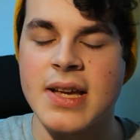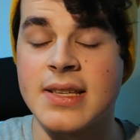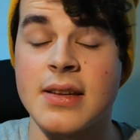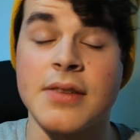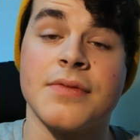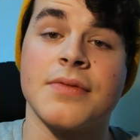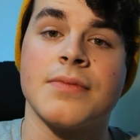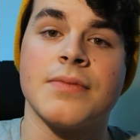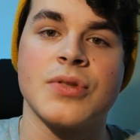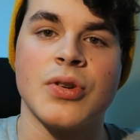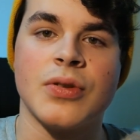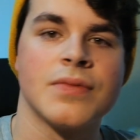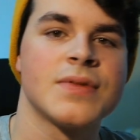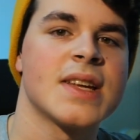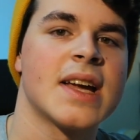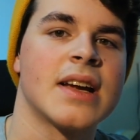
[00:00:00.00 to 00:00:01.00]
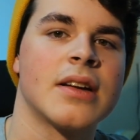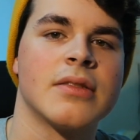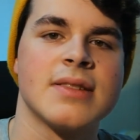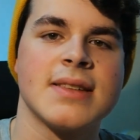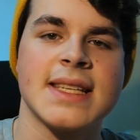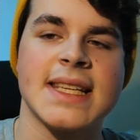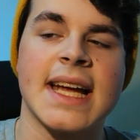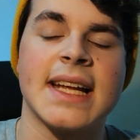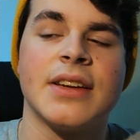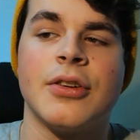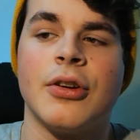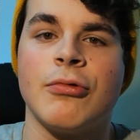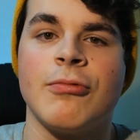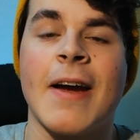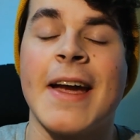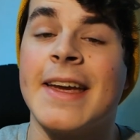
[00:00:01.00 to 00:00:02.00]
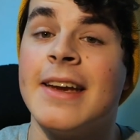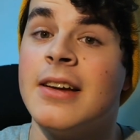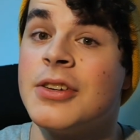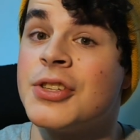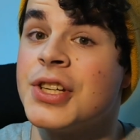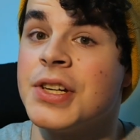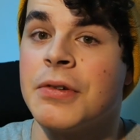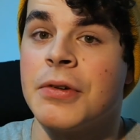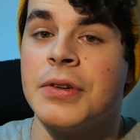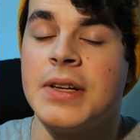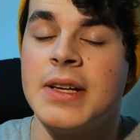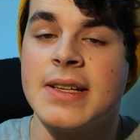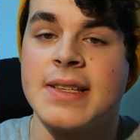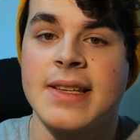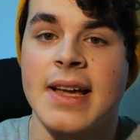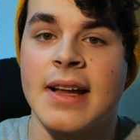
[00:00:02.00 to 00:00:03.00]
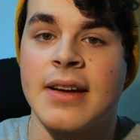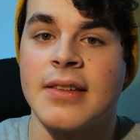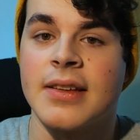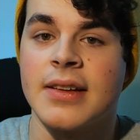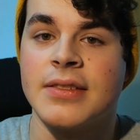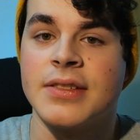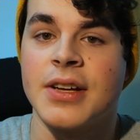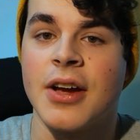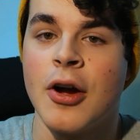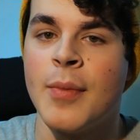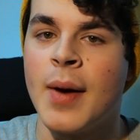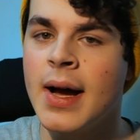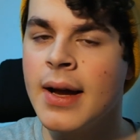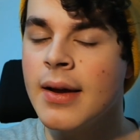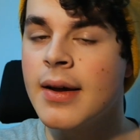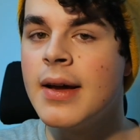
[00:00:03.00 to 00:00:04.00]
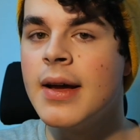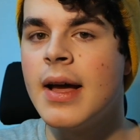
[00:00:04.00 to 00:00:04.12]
as if sort of saying standard or regular Chiron is anything to go by.